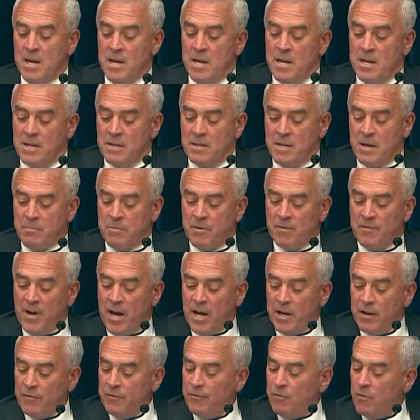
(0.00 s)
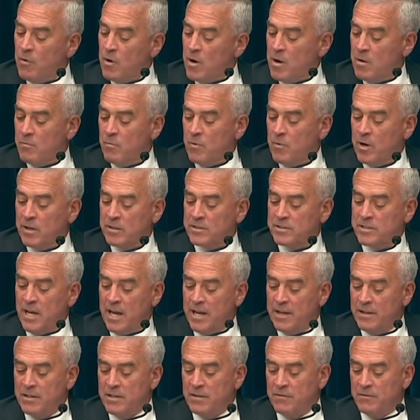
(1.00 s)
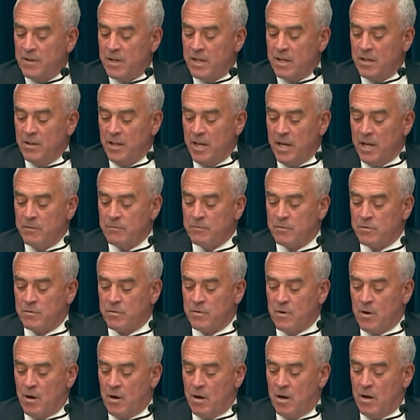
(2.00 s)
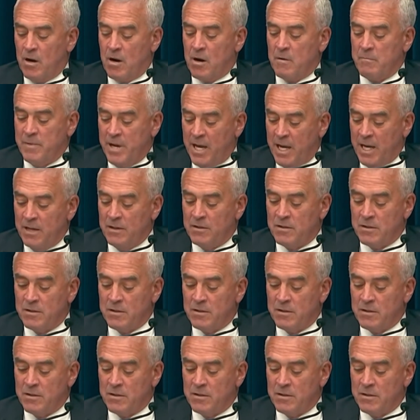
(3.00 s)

They provide a forum where scientific claims are made,